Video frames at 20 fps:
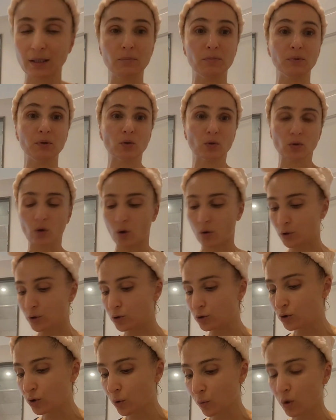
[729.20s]
deep you go.
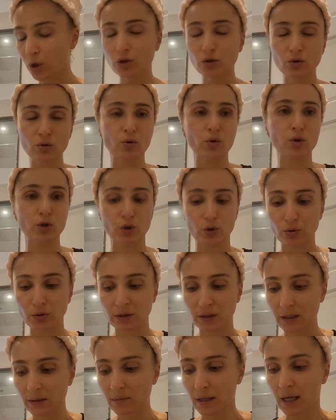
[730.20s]
You don't want to go too
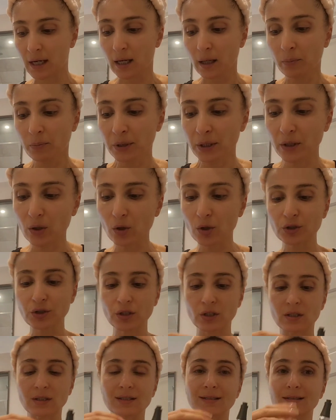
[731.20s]
deep because
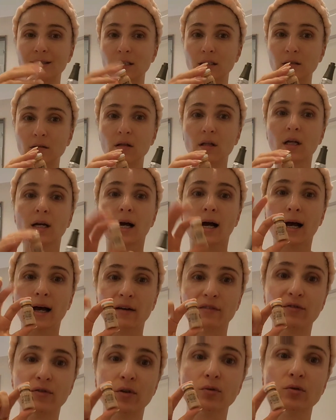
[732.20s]
it still
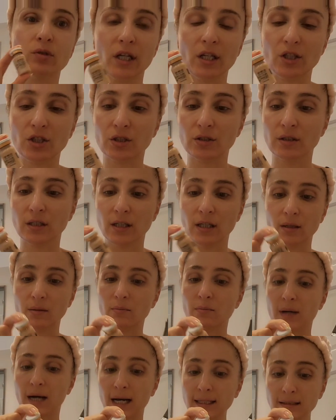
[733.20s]
have foundation here,
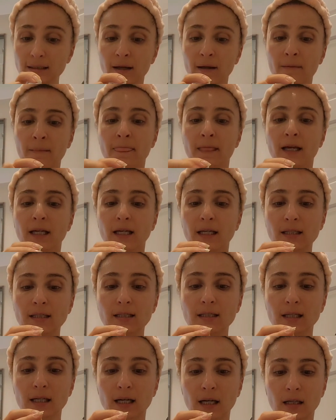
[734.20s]
but
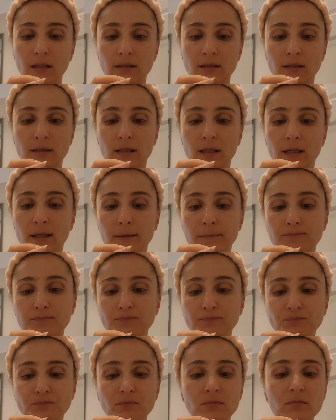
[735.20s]
it has
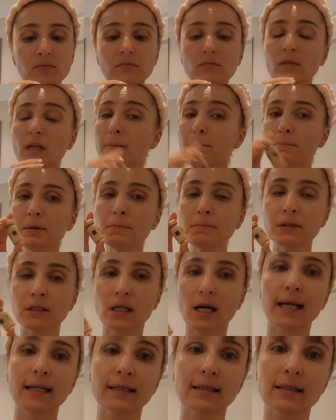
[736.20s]

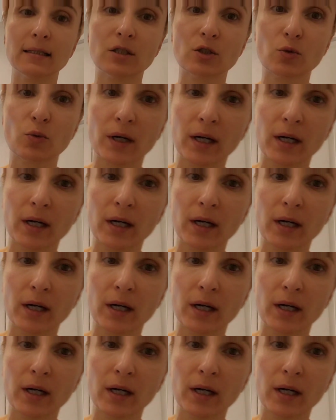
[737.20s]
peptides as